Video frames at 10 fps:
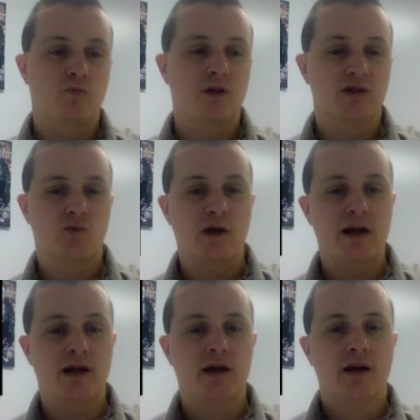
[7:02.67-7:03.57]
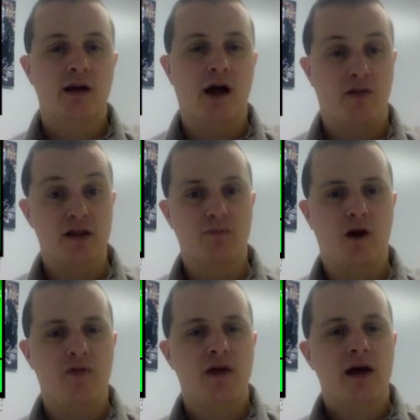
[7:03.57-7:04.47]
this
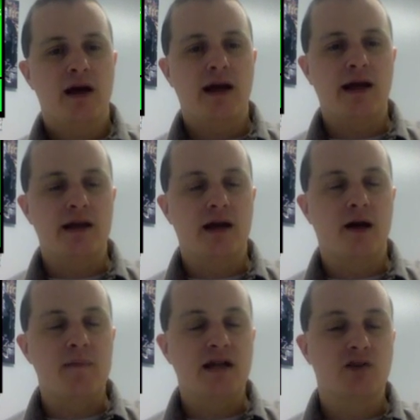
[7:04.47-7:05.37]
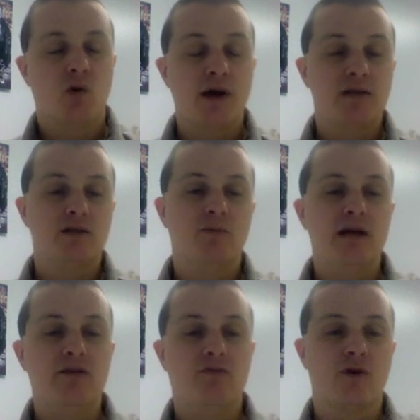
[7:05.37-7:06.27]
month, and it's going to
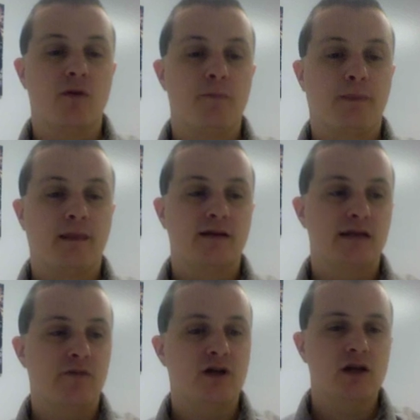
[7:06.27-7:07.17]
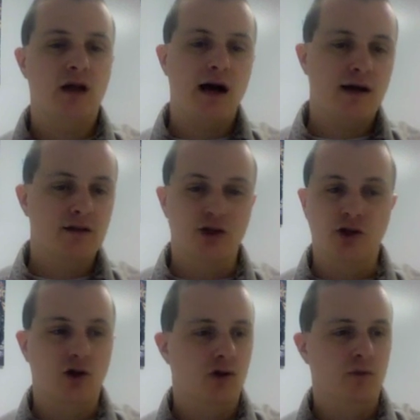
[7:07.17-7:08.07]
be from 7 o'clock
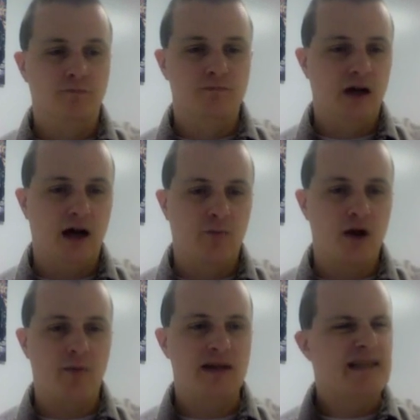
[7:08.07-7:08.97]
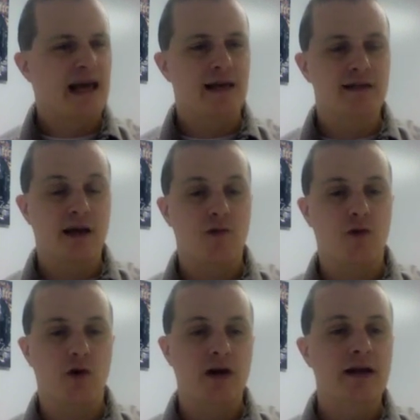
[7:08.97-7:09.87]
till probably
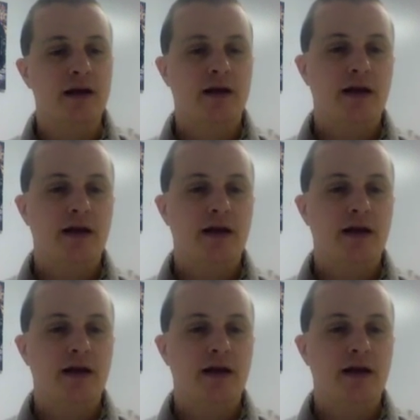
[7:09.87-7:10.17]
10:30,